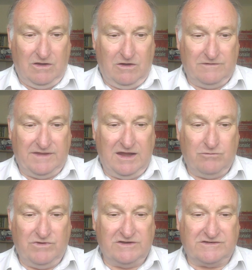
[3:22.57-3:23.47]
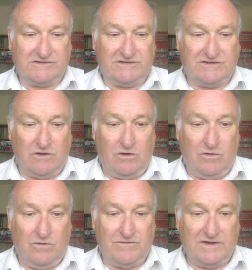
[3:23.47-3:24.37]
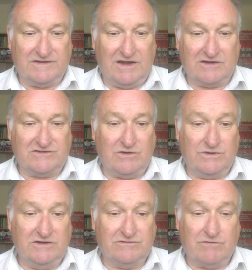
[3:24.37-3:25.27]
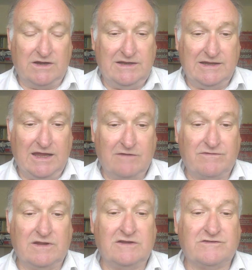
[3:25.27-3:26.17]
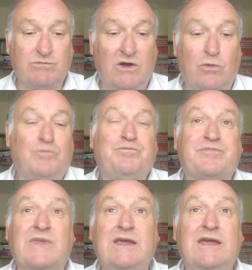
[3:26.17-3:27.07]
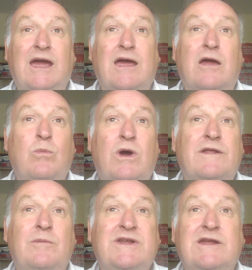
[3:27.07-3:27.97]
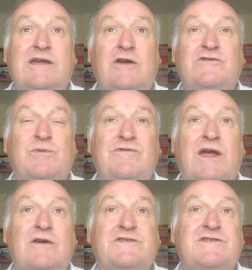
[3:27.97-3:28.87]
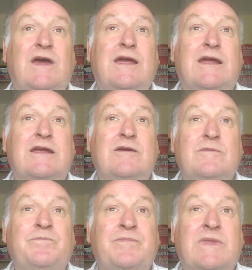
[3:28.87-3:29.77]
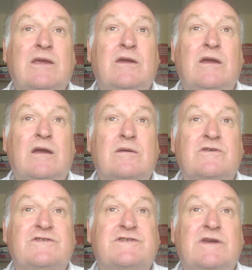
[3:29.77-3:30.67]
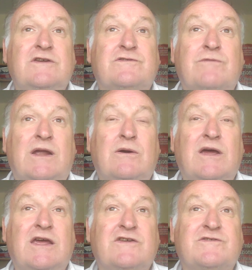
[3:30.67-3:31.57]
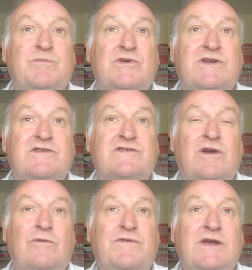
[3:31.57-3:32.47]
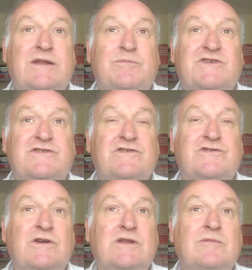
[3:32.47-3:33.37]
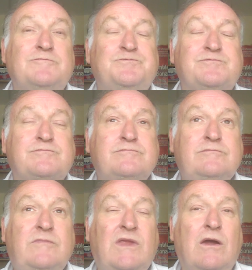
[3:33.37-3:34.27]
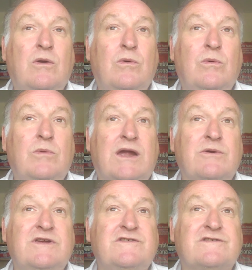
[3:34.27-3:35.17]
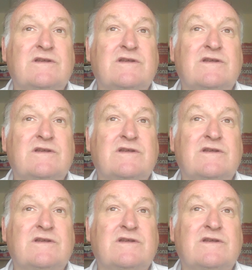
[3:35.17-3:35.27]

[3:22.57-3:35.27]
Are there risks of attacks on Israeli athletes? Well, yeah. Well, I mean, it goes without saying because Israel has put itself in a position where it